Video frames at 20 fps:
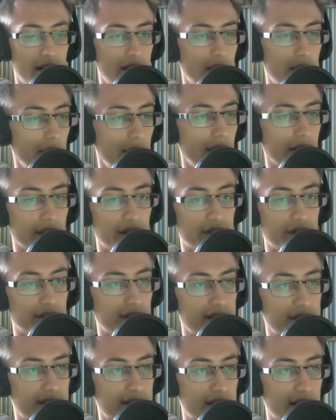We are going to do
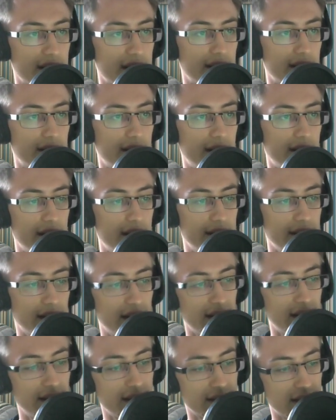this today.
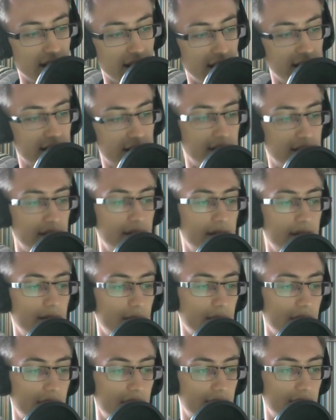I lied to you.
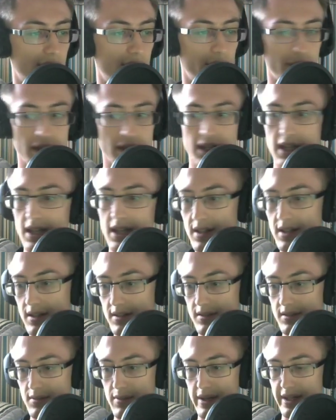We're going to do it. We're going to get it done.
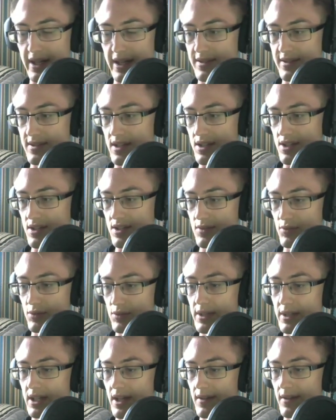The Madhouse section will
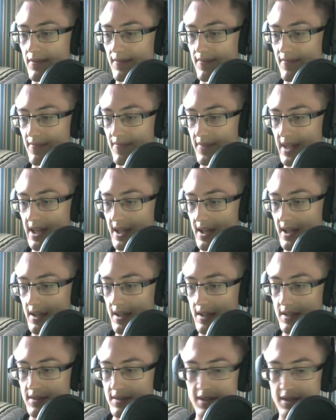be done.
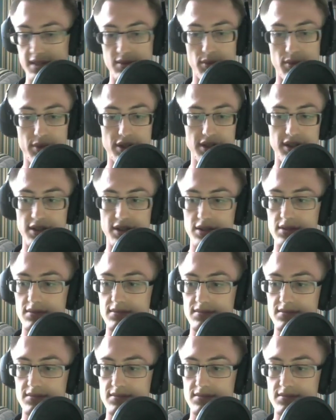That's what we're going to do.